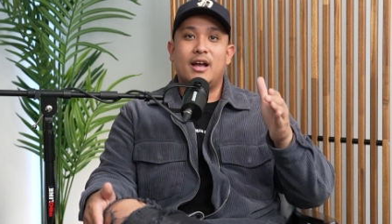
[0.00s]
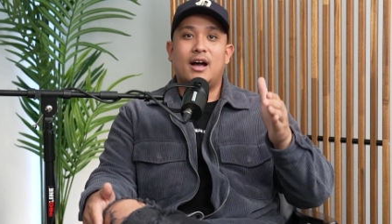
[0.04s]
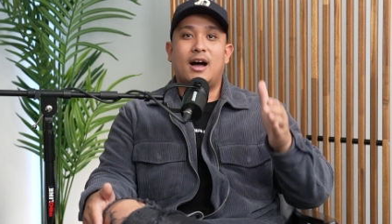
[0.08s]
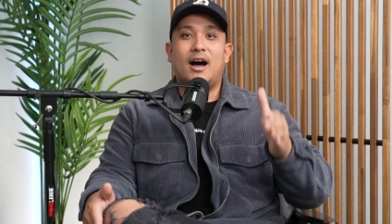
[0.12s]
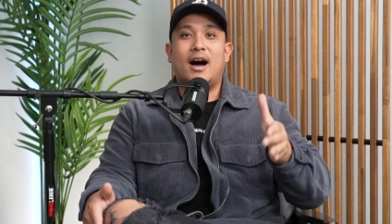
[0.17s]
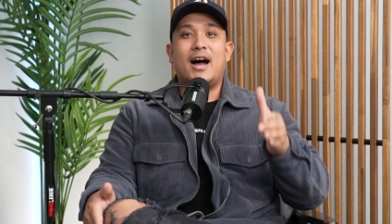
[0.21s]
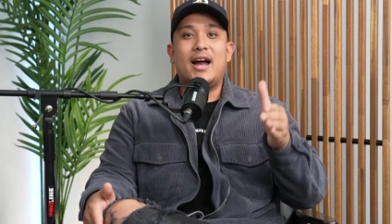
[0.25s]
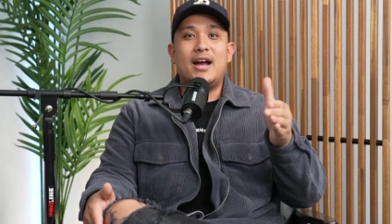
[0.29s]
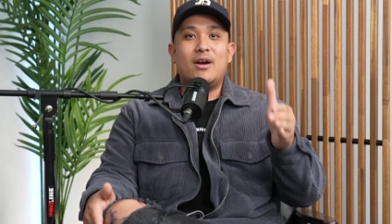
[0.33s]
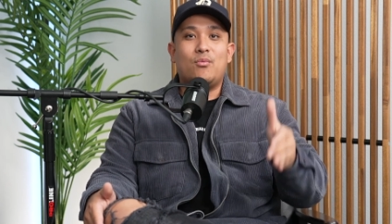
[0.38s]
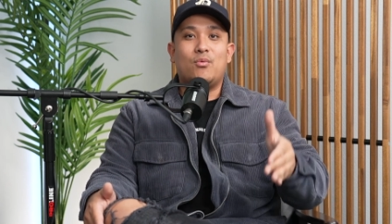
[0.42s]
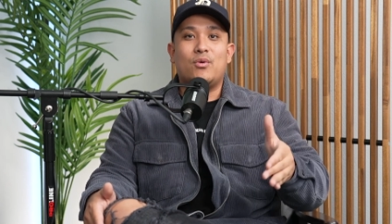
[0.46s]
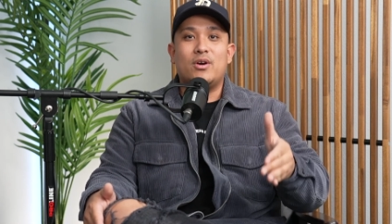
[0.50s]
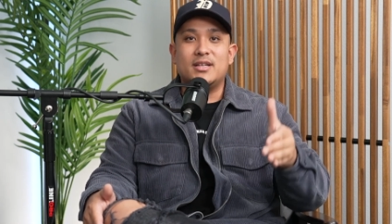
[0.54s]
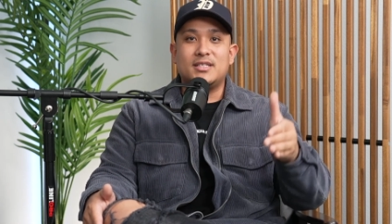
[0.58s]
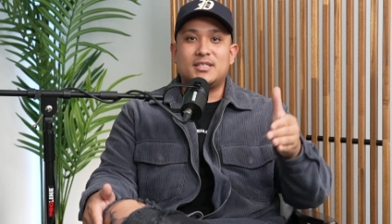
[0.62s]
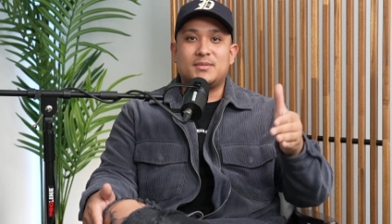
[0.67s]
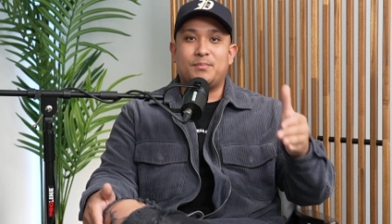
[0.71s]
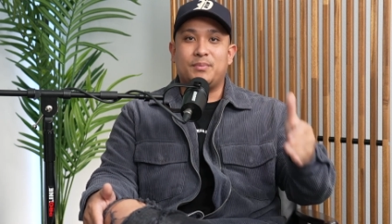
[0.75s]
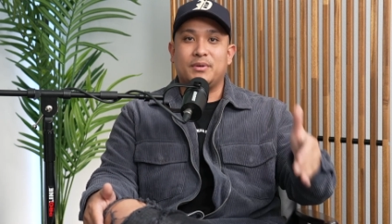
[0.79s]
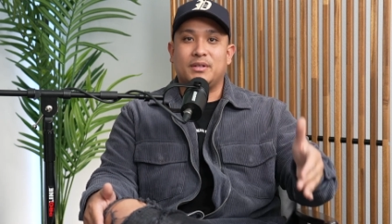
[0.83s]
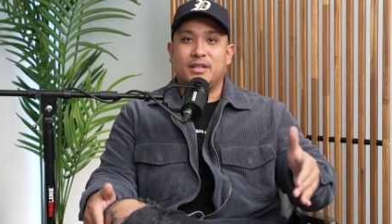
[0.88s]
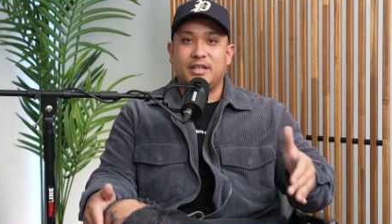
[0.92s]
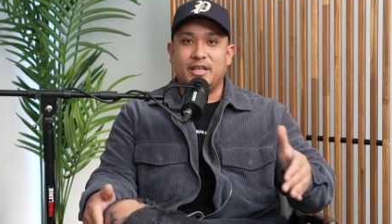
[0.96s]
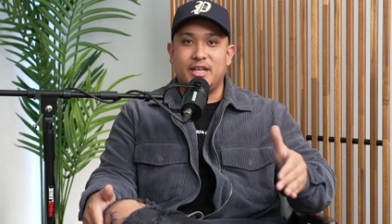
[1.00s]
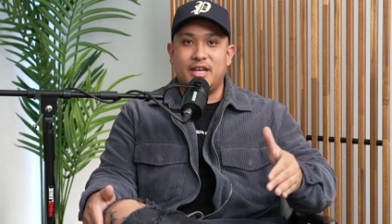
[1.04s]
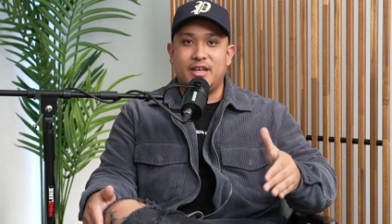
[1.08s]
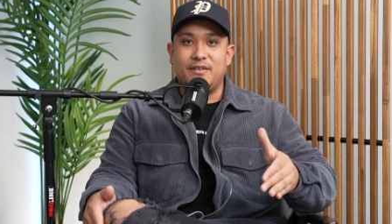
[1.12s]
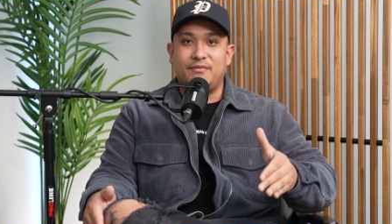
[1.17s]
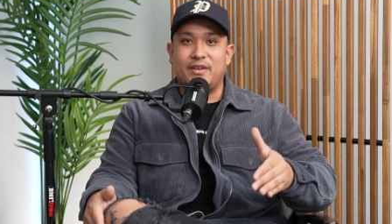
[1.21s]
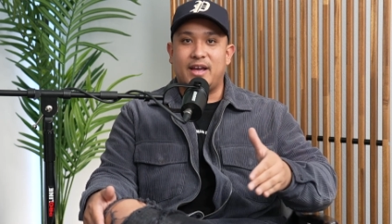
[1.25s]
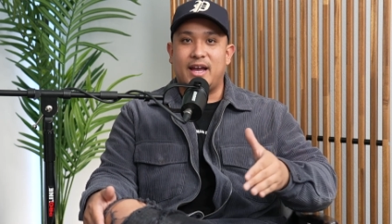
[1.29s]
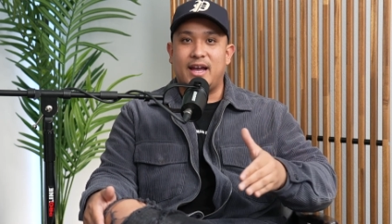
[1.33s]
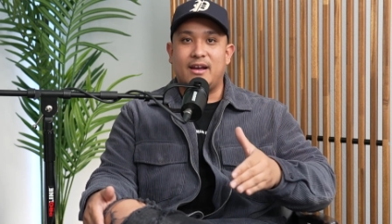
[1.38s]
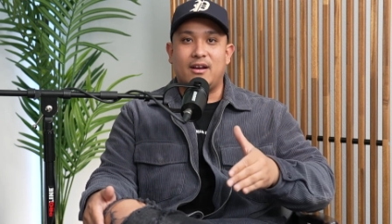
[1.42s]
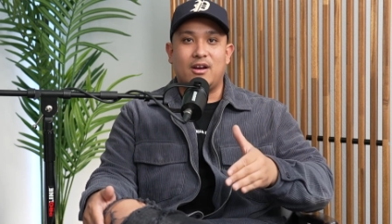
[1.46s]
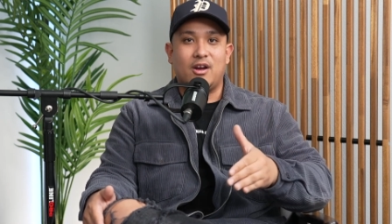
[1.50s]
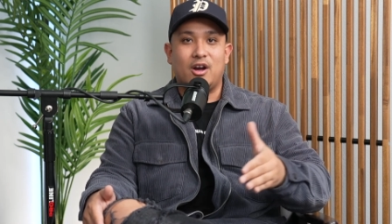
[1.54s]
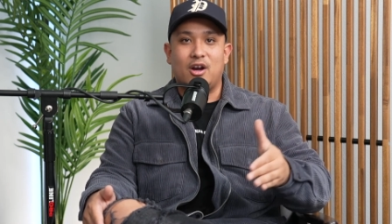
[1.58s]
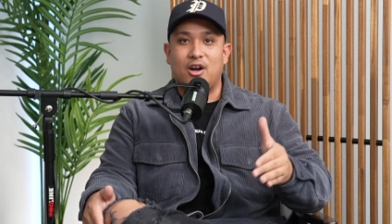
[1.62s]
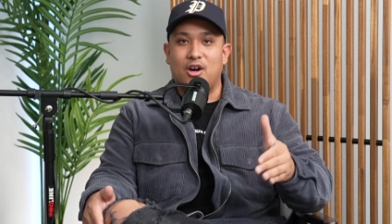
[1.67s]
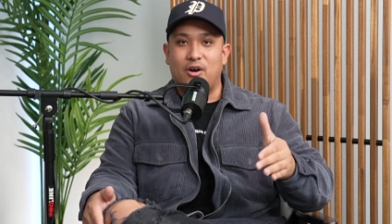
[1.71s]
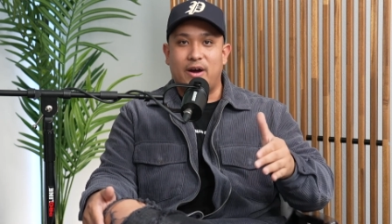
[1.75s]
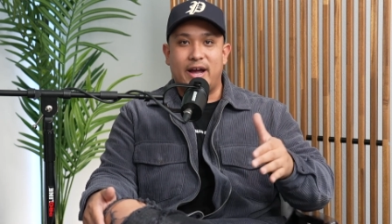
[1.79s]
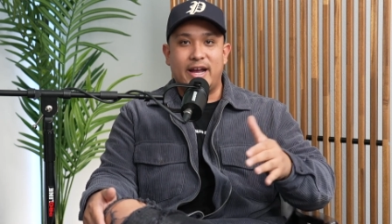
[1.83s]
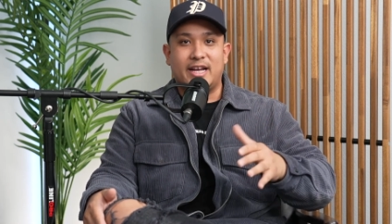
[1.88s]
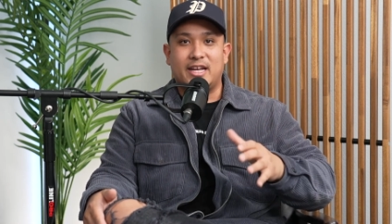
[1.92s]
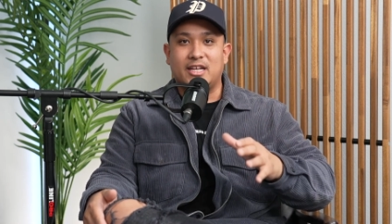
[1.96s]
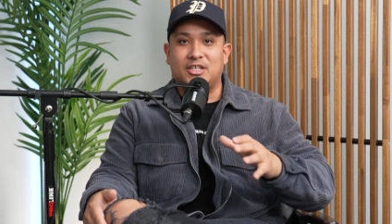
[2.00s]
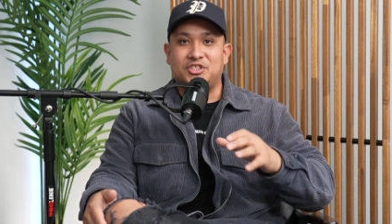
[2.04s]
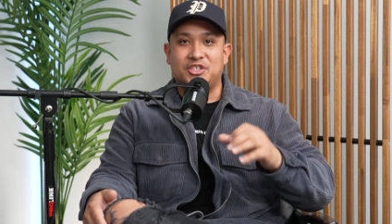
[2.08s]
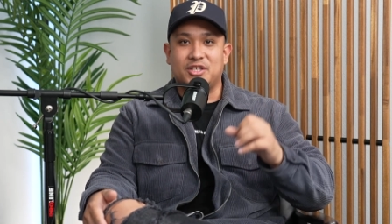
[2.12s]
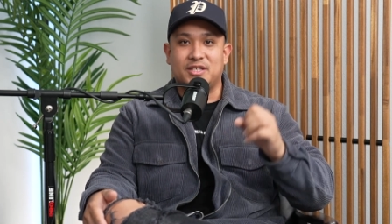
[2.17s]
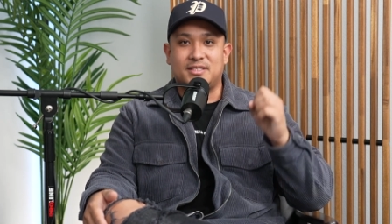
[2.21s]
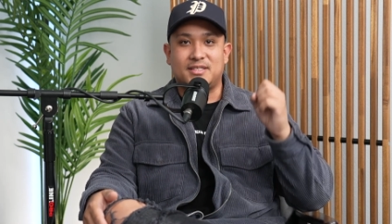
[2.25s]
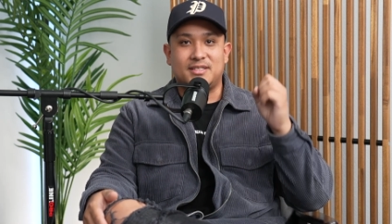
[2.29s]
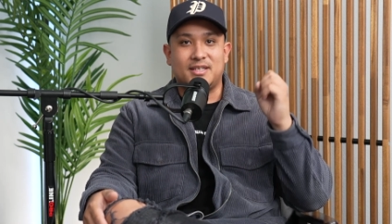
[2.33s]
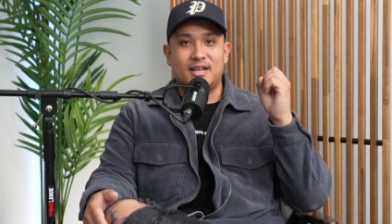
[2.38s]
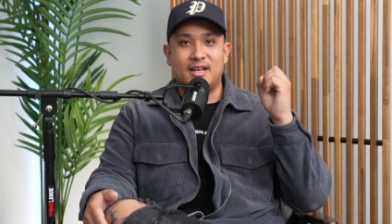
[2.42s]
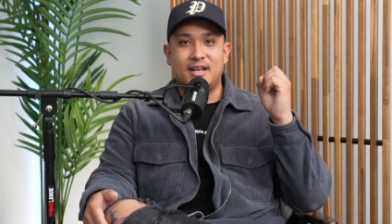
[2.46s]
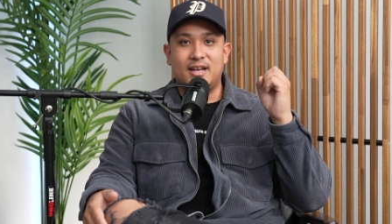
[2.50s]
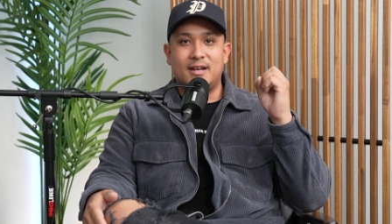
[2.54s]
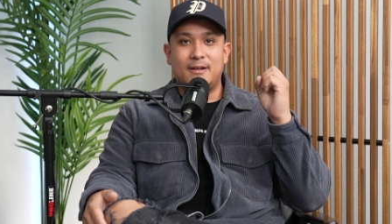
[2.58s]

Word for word: I once believed that, "Oh, I could just